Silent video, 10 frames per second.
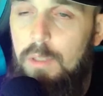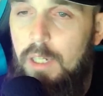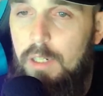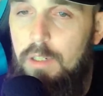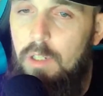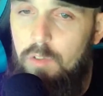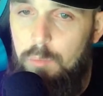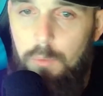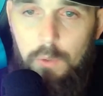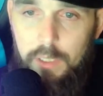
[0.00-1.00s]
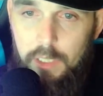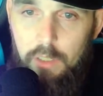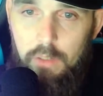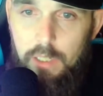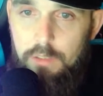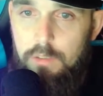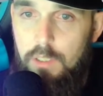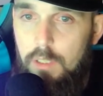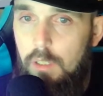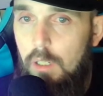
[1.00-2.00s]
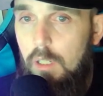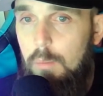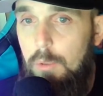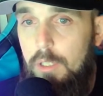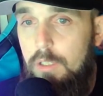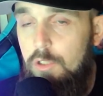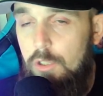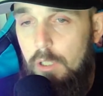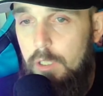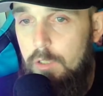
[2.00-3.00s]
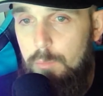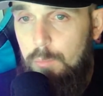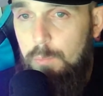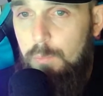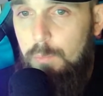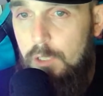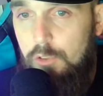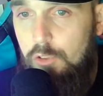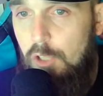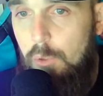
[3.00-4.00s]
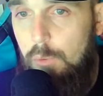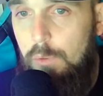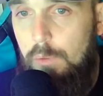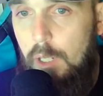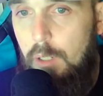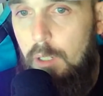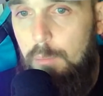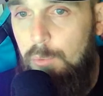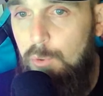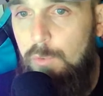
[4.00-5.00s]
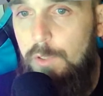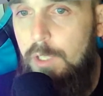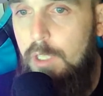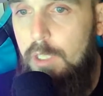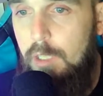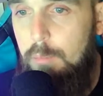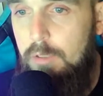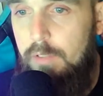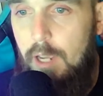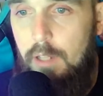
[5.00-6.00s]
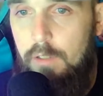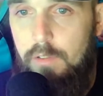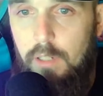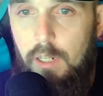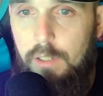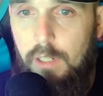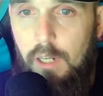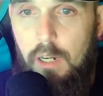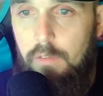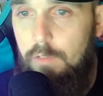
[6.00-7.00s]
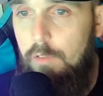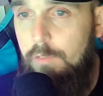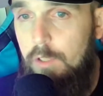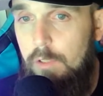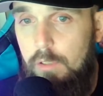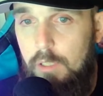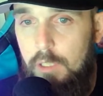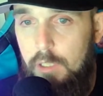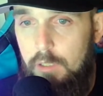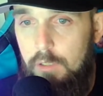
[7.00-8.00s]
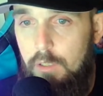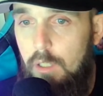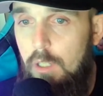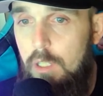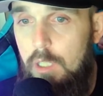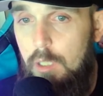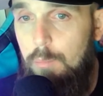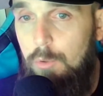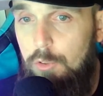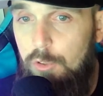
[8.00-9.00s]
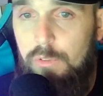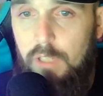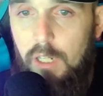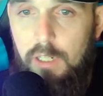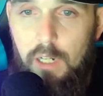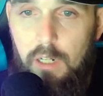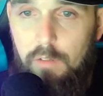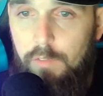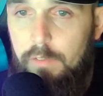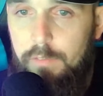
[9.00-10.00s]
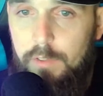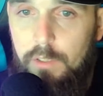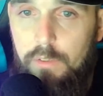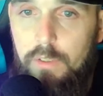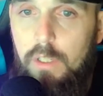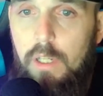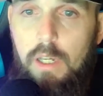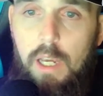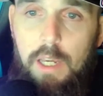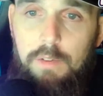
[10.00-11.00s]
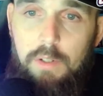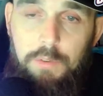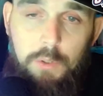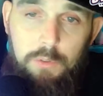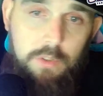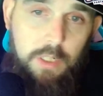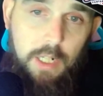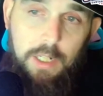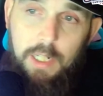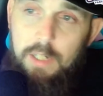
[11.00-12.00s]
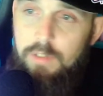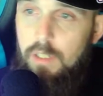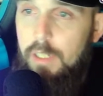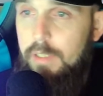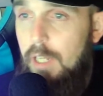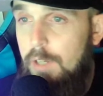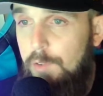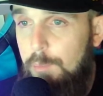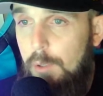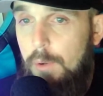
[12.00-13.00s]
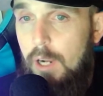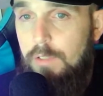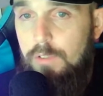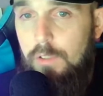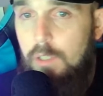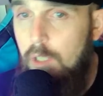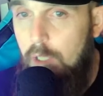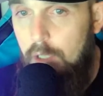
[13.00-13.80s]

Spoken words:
He had a disappointing year last year, but he's shown and proven that he can be talented on an NFL field, and he can produce on an NFL field. And those are the kind of guys I like to have on my roster.